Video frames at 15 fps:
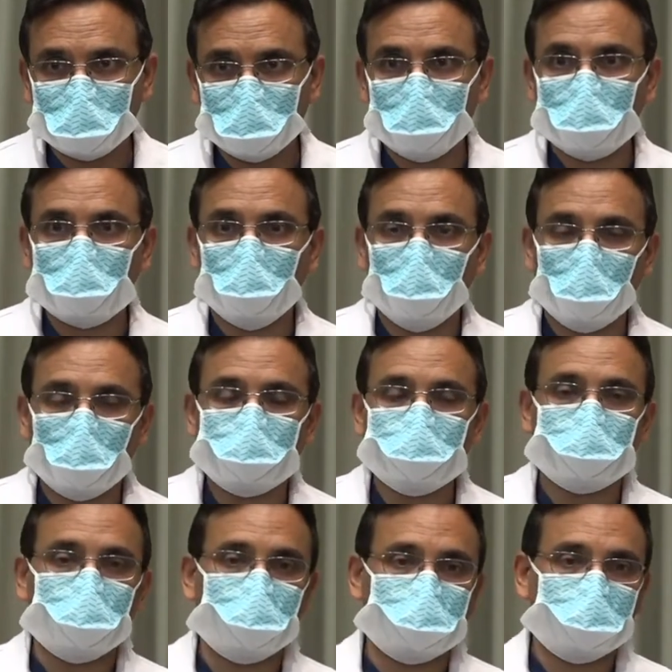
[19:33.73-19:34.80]
can cause
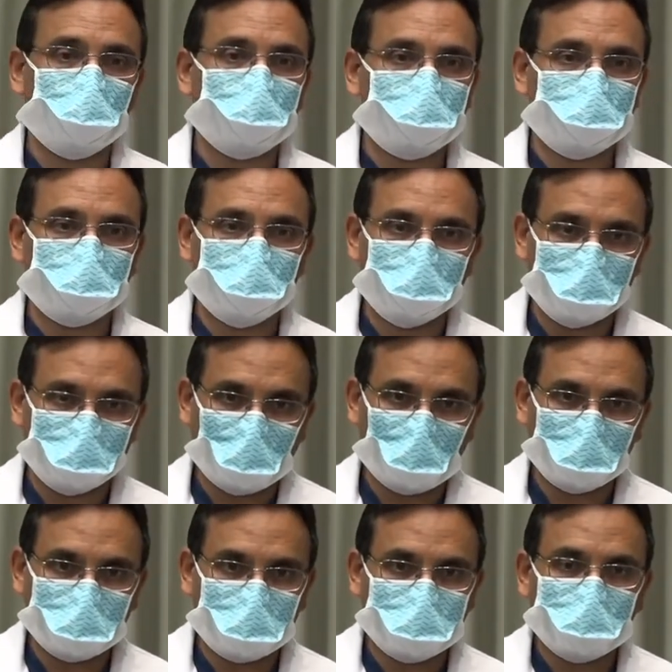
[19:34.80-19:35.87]
a pressure ulcer to
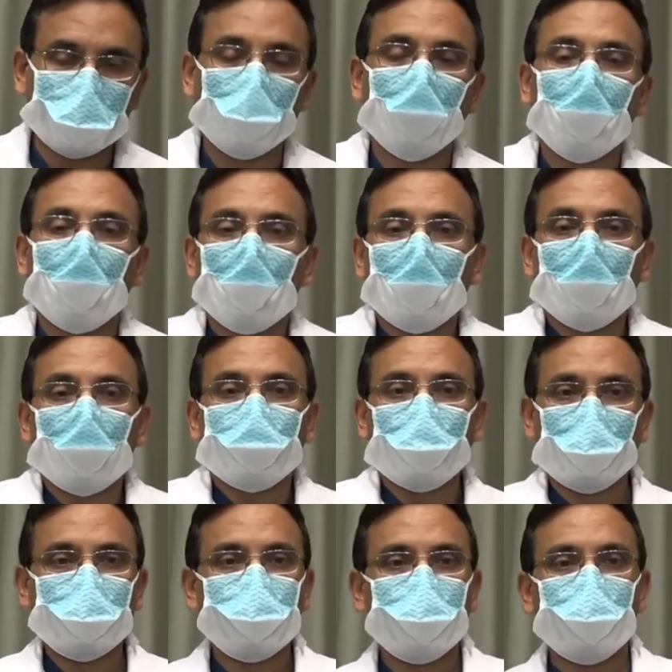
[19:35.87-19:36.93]
develop.
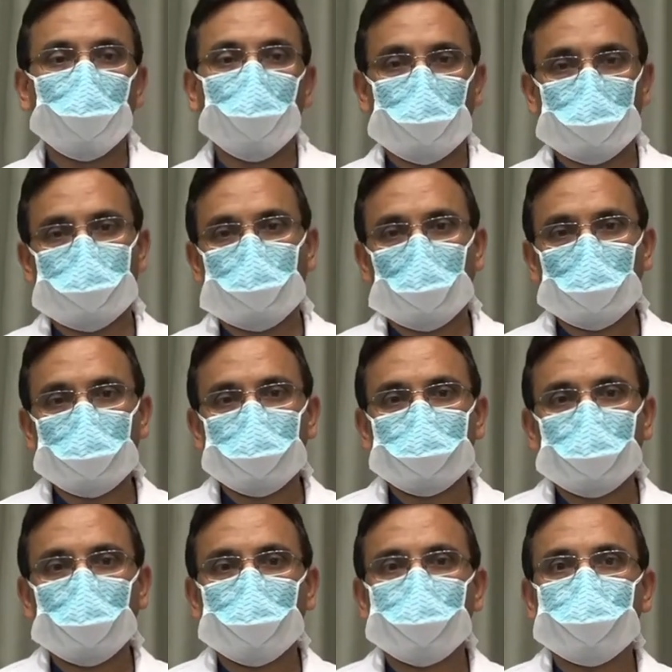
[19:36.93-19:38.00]
Thankfully, our
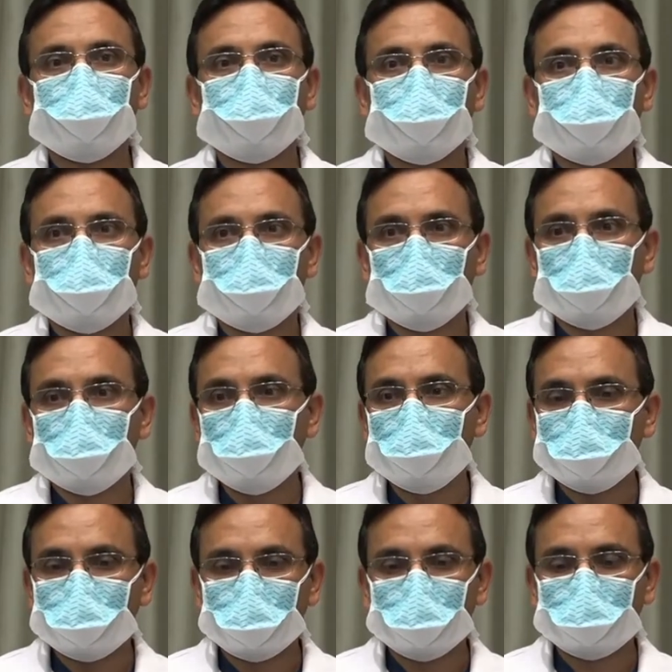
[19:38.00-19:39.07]
bodies have
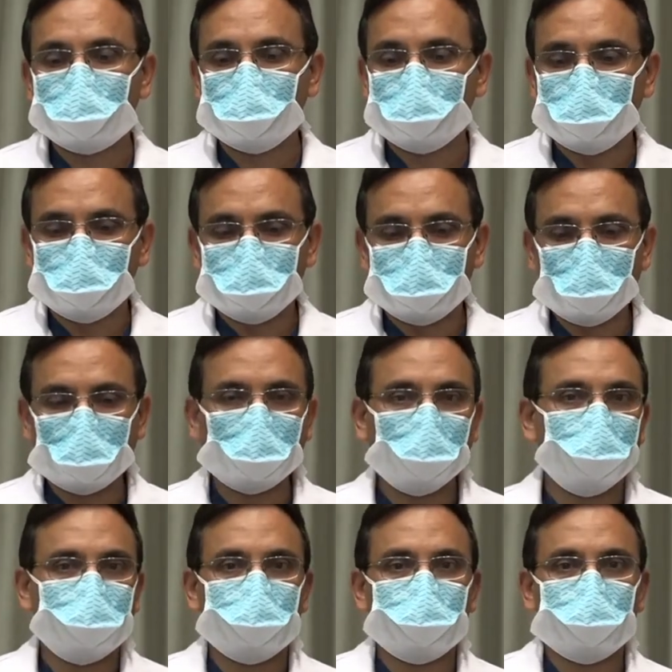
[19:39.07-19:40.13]
inbuilt
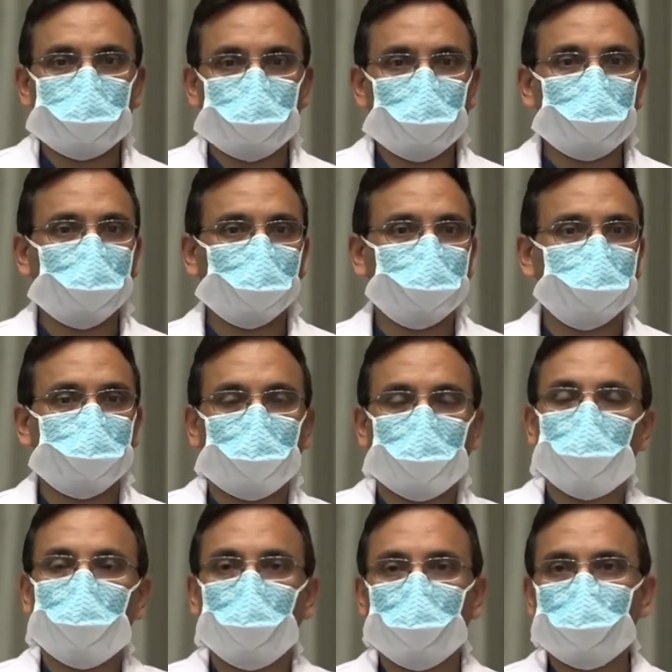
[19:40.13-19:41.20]
mechanisms, reflexes that
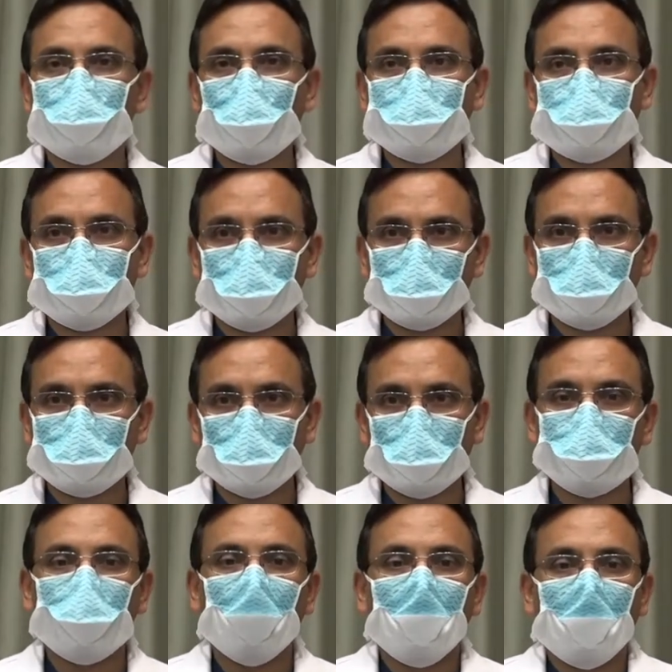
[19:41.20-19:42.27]
we don't even have to think
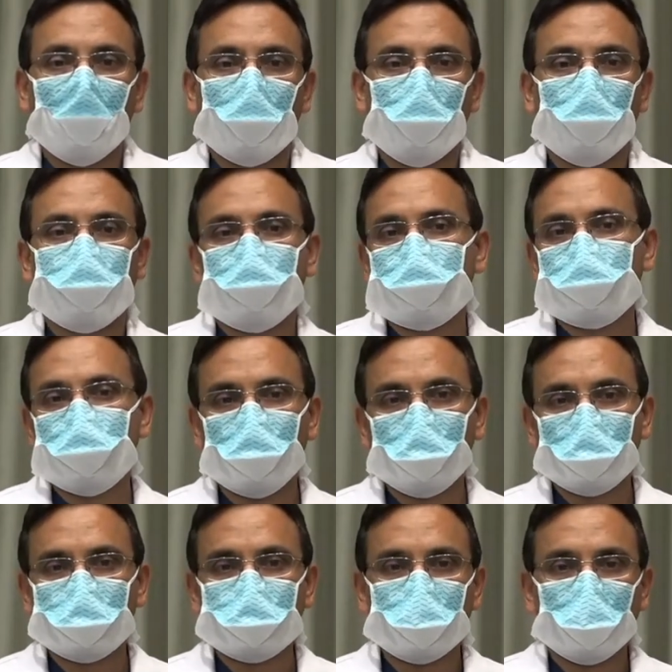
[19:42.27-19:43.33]
about, where if you're sitting
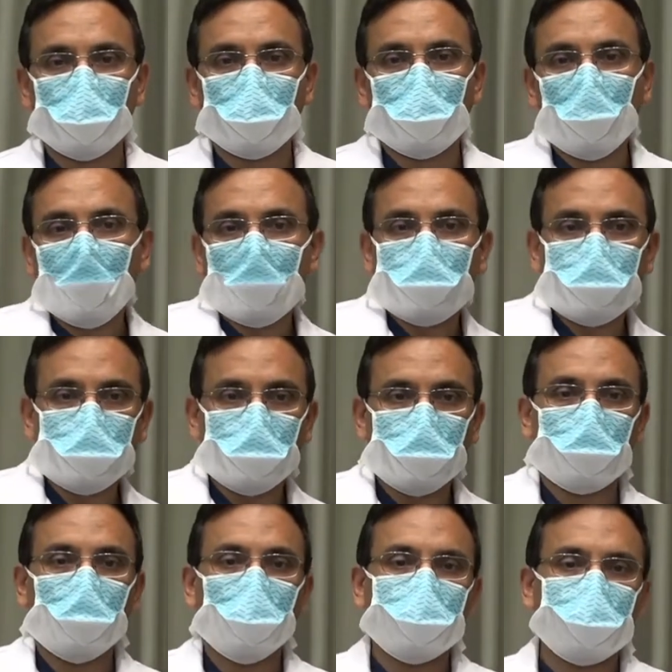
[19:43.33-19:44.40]
in a chair,
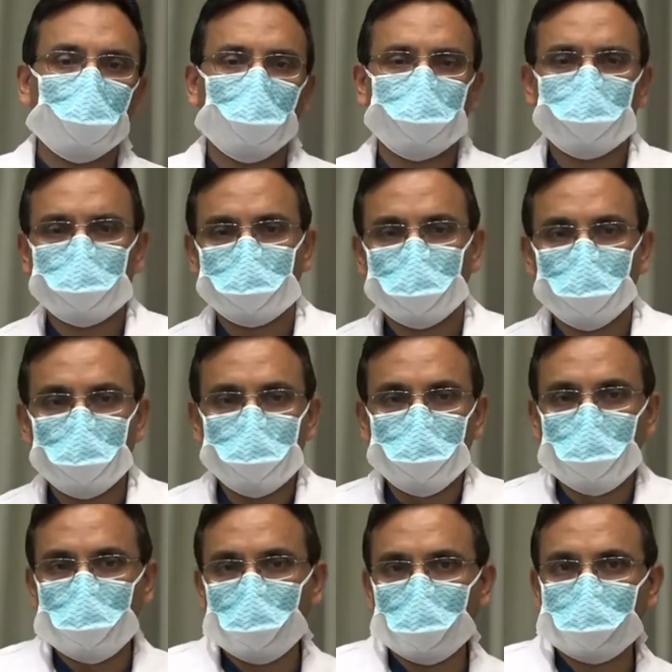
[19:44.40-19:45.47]
you're unconsciously
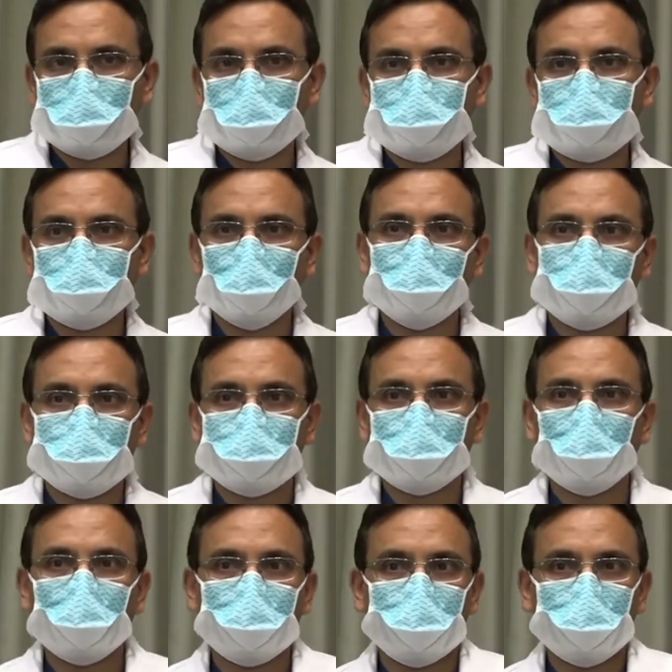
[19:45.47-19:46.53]
moving from side to
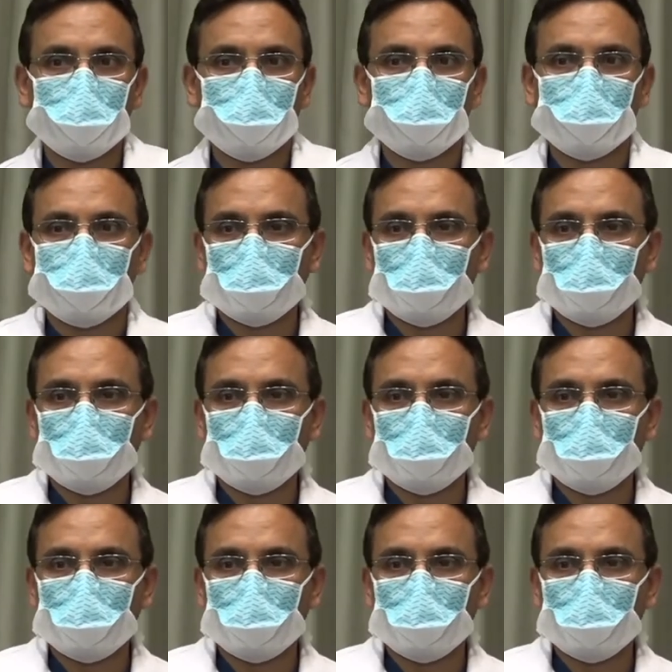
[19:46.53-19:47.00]
side, you're